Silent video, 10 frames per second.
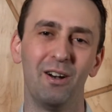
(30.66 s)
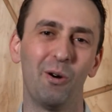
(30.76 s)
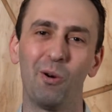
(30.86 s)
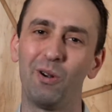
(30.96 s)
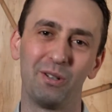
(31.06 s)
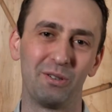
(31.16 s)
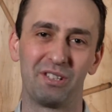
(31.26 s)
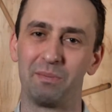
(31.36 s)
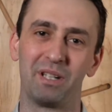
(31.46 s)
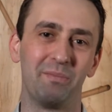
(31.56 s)
or doing
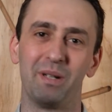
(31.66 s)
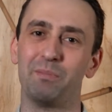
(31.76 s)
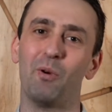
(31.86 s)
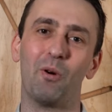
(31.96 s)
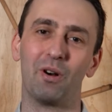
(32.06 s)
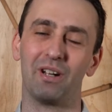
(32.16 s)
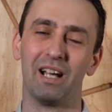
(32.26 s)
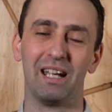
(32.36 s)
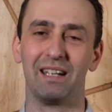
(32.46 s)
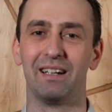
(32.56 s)
something a bit more
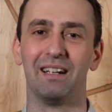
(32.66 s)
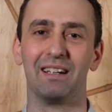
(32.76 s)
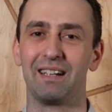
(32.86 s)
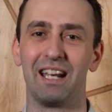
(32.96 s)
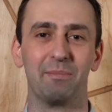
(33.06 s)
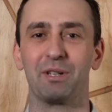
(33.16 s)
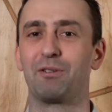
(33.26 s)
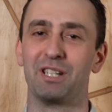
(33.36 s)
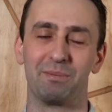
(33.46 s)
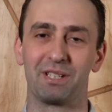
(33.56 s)
like getting them a
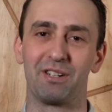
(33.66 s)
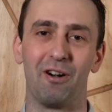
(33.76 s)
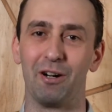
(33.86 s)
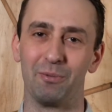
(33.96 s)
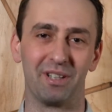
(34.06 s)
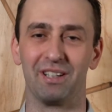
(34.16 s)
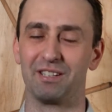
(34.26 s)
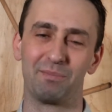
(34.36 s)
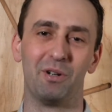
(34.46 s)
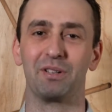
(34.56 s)
Christmas card with a
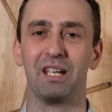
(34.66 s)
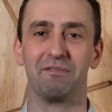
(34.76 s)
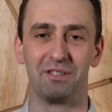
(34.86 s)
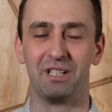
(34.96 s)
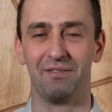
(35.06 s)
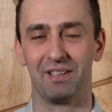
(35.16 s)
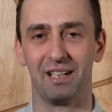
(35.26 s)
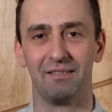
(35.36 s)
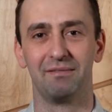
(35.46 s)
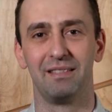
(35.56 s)
small gift
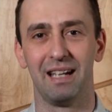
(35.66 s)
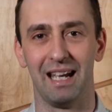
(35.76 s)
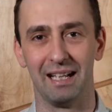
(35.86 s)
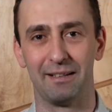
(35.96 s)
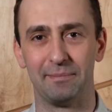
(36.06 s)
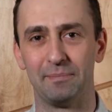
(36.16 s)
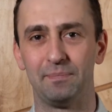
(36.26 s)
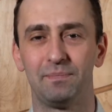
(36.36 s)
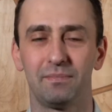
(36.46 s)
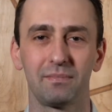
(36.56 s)
certificate in it.
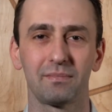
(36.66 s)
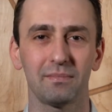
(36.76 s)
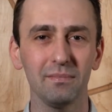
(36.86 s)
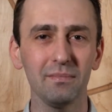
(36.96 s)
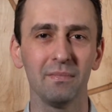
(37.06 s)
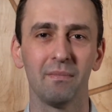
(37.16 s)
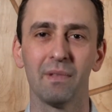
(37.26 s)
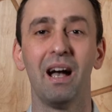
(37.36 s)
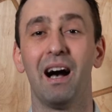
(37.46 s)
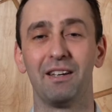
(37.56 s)

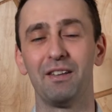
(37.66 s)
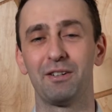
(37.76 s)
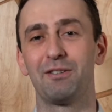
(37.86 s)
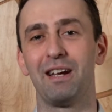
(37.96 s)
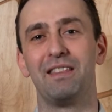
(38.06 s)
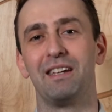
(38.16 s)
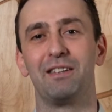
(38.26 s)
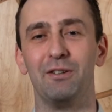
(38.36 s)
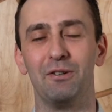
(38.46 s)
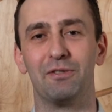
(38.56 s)
Another great thing
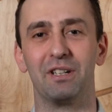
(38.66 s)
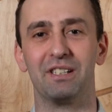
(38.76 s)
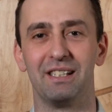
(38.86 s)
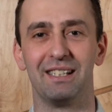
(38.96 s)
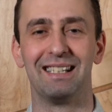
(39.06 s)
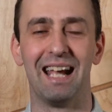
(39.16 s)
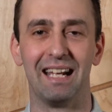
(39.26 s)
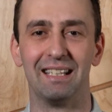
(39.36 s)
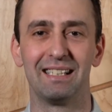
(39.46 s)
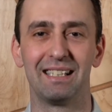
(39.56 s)
to do for existing
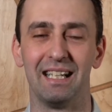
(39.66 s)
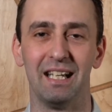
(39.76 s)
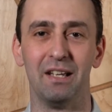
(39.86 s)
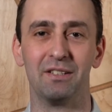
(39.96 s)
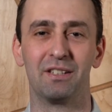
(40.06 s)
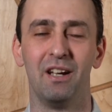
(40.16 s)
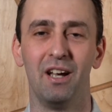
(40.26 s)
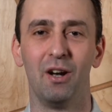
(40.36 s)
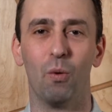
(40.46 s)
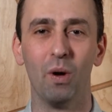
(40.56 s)
tenants is
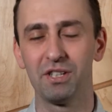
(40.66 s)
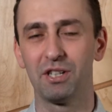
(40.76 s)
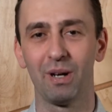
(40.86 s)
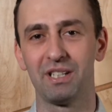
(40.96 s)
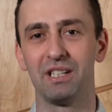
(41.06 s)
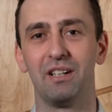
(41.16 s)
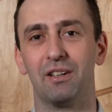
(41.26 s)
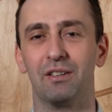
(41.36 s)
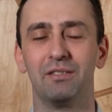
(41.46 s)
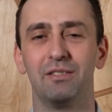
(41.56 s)
once or twice a
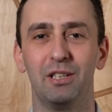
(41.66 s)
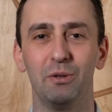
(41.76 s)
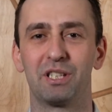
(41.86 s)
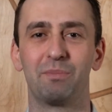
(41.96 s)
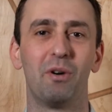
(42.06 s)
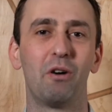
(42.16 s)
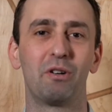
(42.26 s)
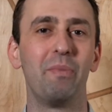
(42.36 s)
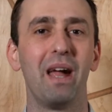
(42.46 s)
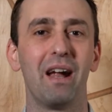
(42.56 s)
year, do a small
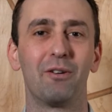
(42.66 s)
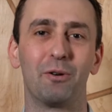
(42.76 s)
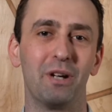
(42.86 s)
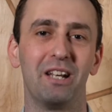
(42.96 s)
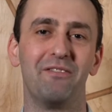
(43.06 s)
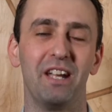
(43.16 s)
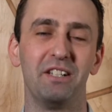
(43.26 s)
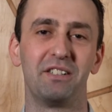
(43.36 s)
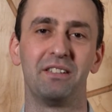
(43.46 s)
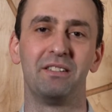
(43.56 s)
repair or
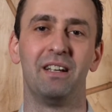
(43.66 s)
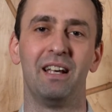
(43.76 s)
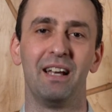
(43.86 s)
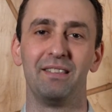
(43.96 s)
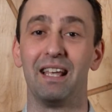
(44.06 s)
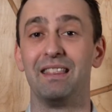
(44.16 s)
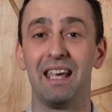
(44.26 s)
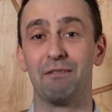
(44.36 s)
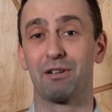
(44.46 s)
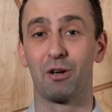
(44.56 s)
renovation that
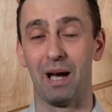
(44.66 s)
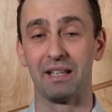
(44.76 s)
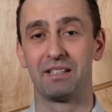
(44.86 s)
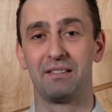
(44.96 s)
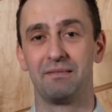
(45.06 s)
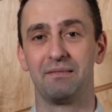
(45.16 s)
they request.